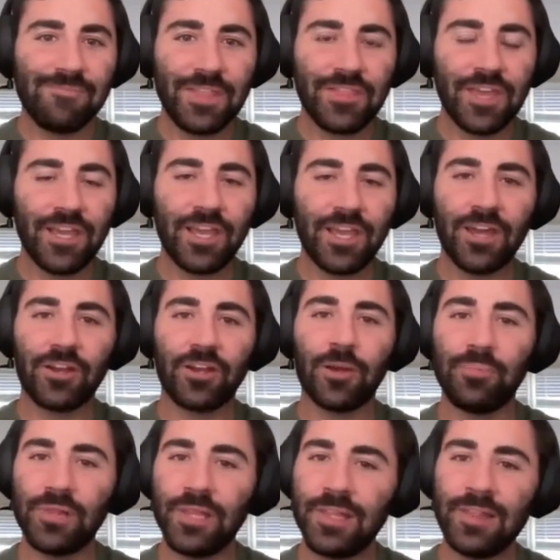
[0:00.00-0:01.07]
They get a
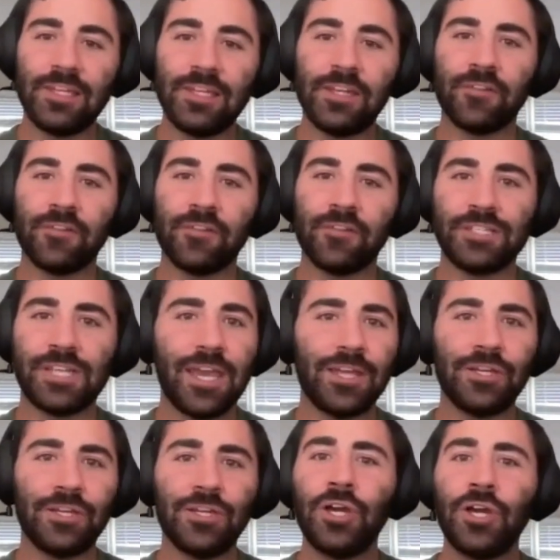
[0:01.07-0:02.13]
completely different
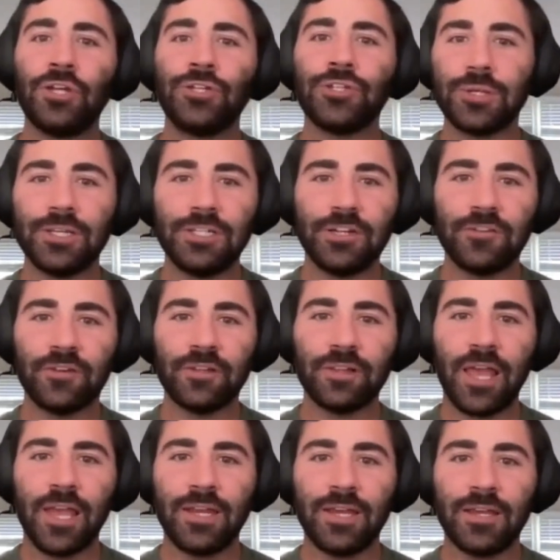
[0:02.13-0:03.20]
tan, totally
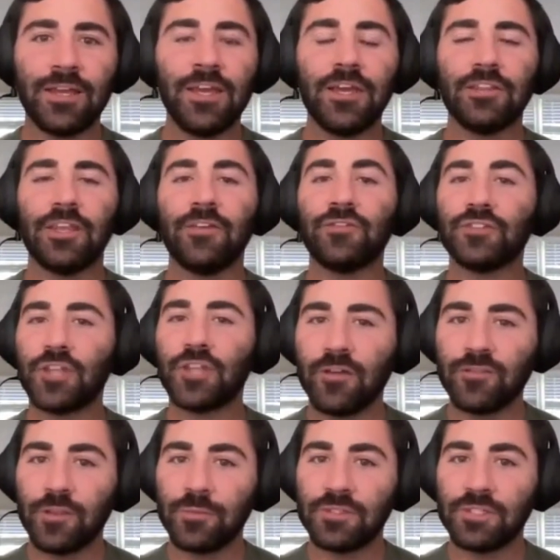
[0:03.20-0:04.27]
different lighting. They've
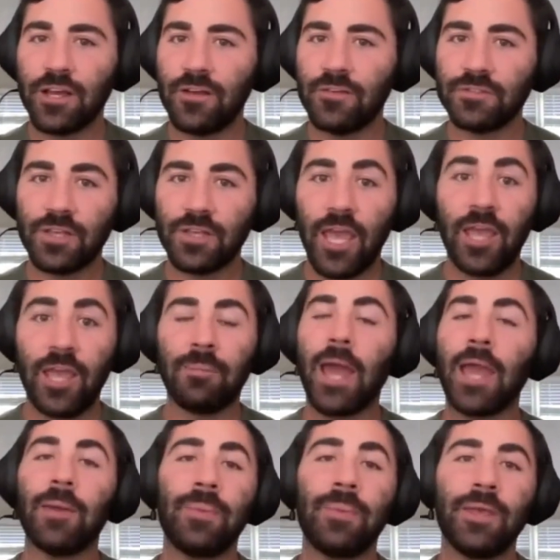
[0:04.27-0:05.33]
starved themselves, in
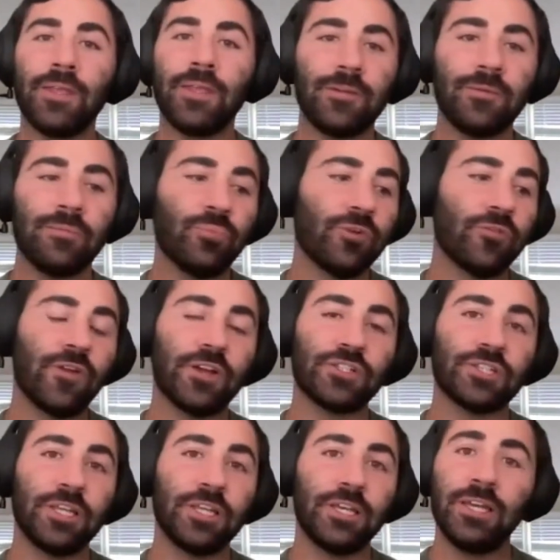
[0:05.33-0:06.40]
my opinion,
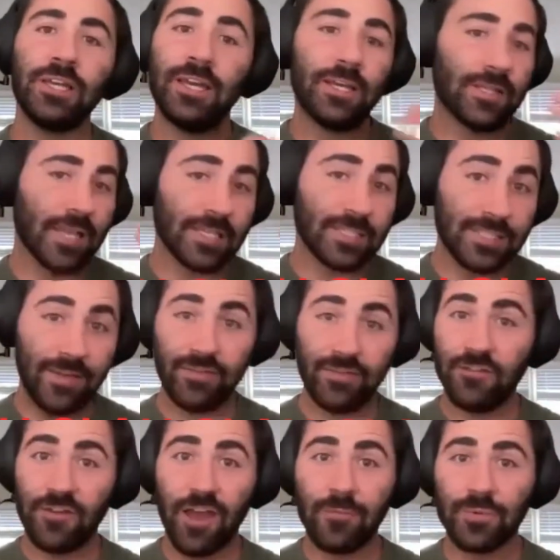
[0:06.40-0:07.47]
professionally. Like
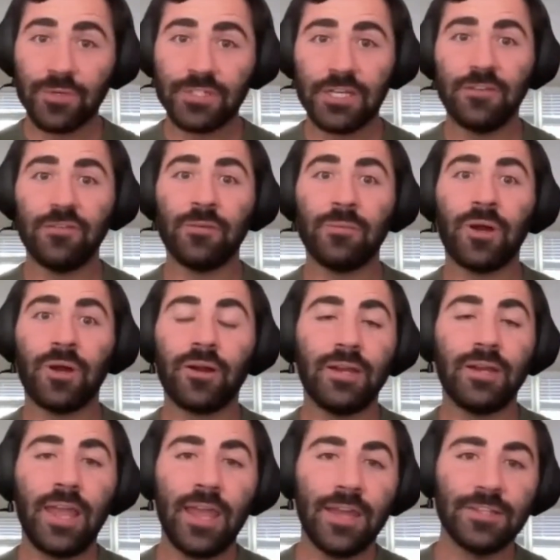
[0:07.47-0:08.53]
75% of them are
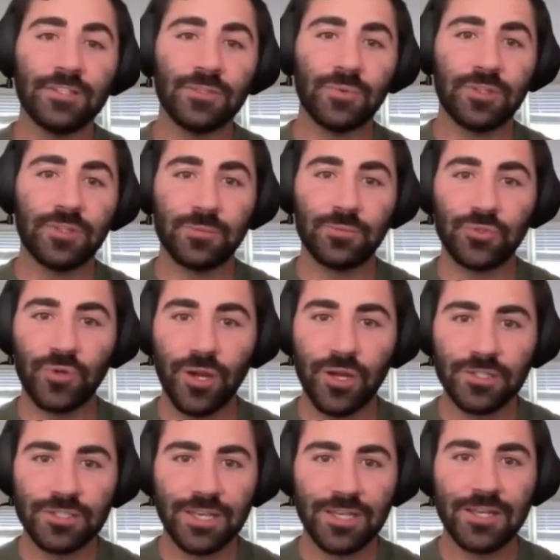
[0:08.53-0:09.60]
enhanced with some
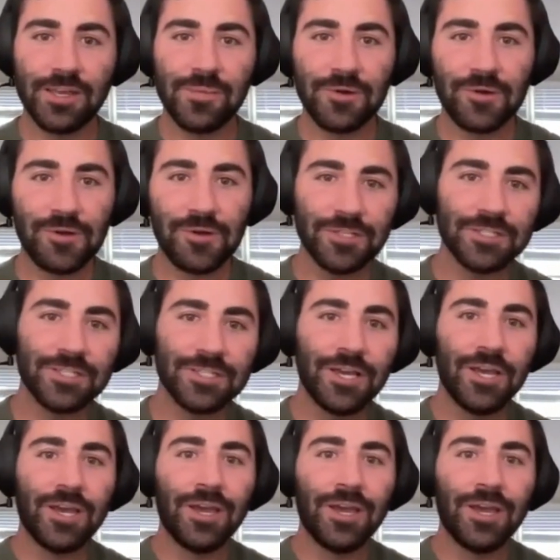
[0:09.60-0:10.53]
drugs and chemicals,